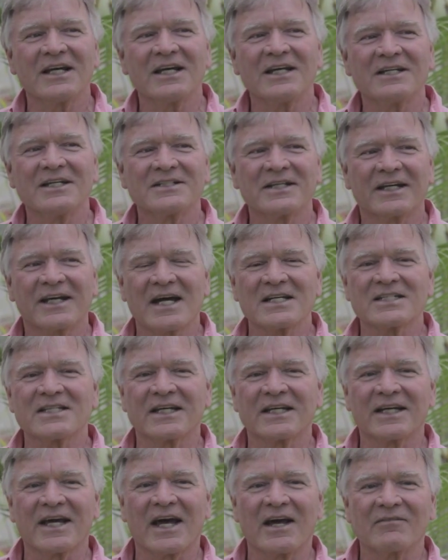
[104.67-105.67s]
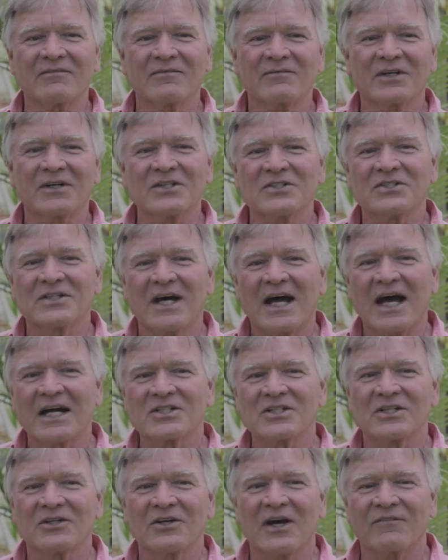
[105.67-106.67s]
is a guessing game, because
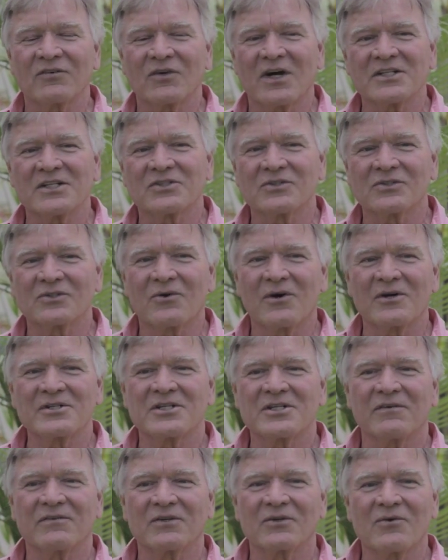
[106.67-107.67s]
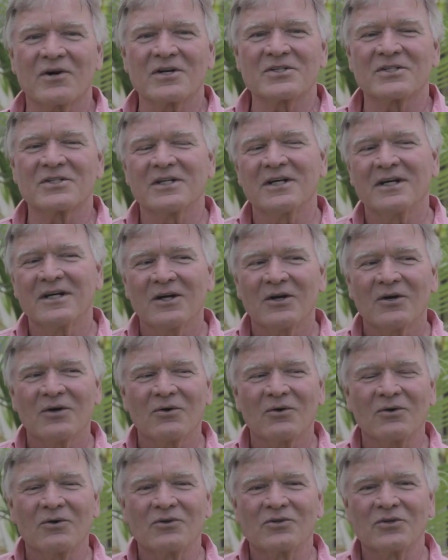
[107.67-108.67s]
actually you have to ask yourself the question,
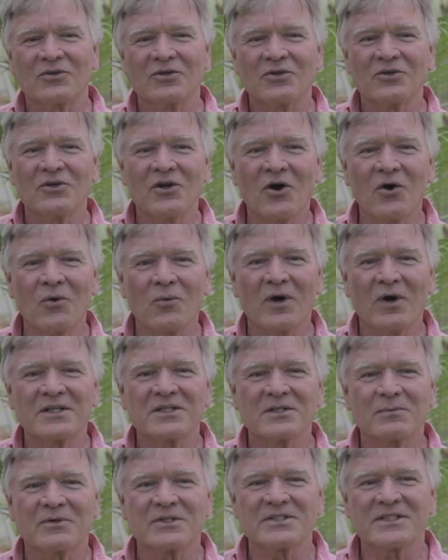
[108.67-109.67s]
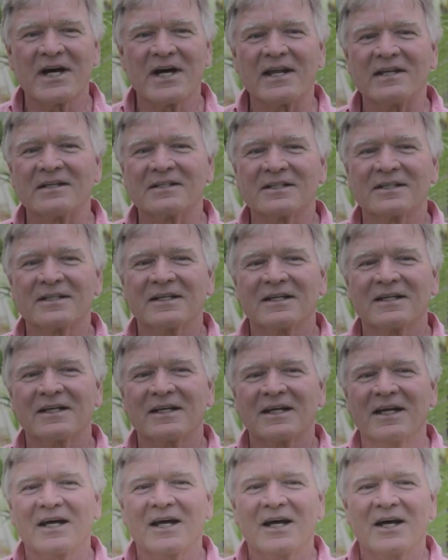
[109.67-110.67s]
do you know what to present?
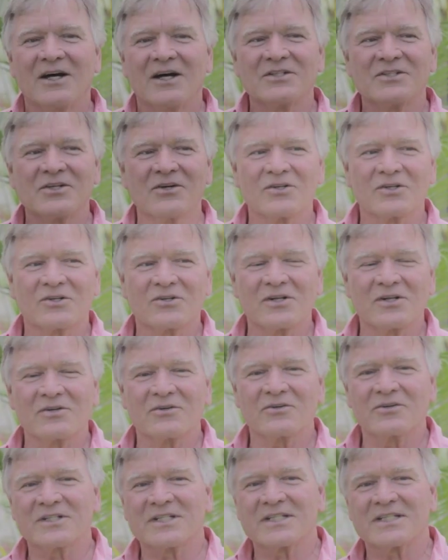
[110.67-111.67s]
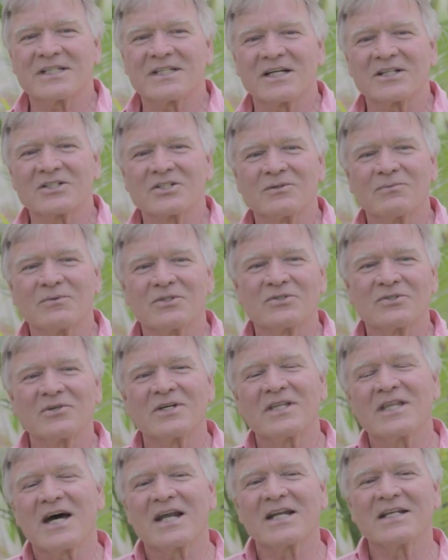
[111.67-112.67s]
And so the critical distinction
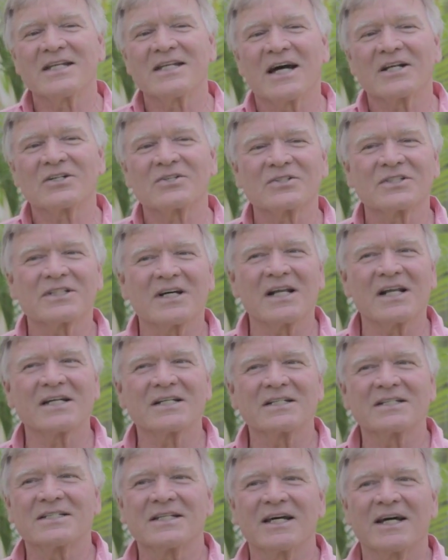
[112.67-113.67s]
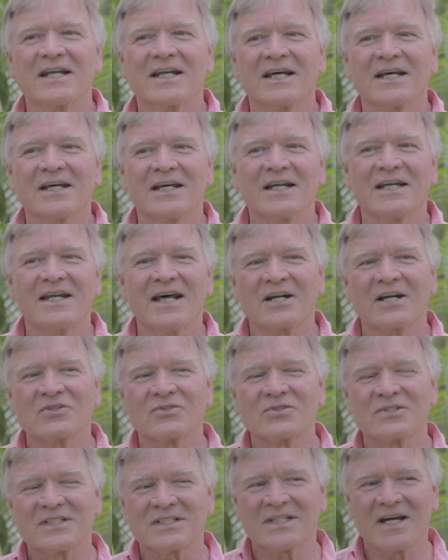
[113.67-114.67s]
between that and natural selling is that
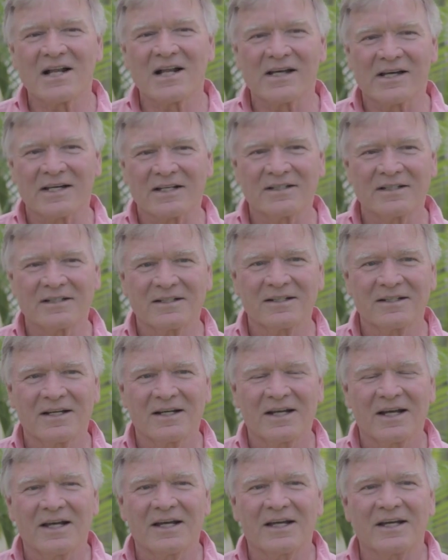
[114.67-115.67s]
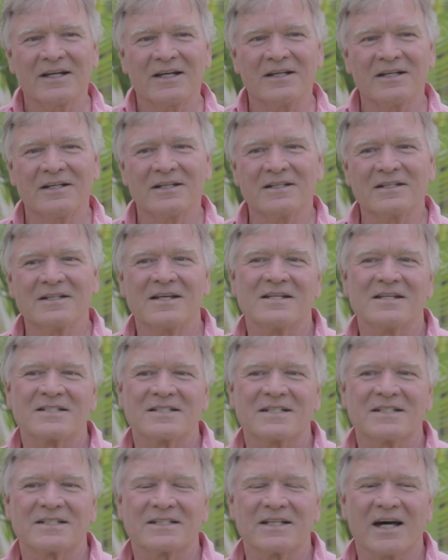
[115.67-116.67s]
natural selling is
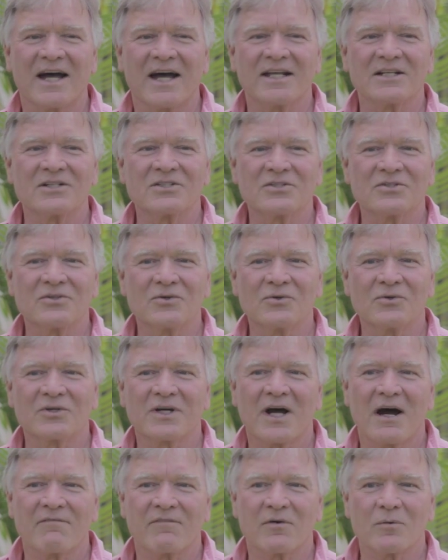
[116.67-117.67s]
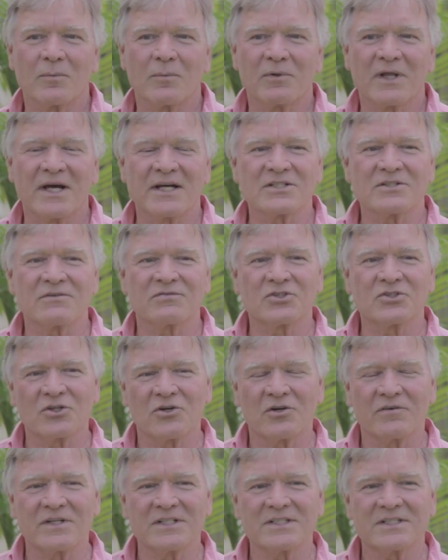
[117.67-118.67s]
designed to come from a place of
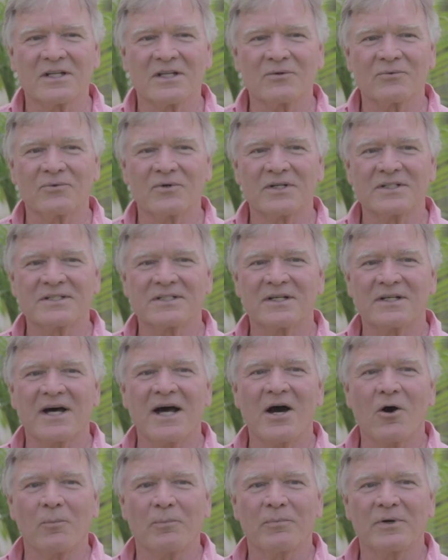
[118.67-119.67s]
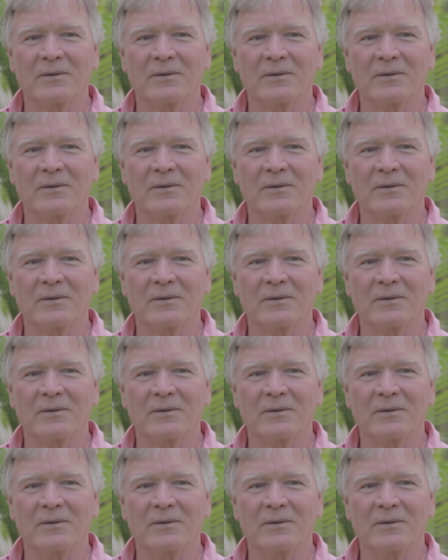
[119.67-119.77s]
service, in other words, to help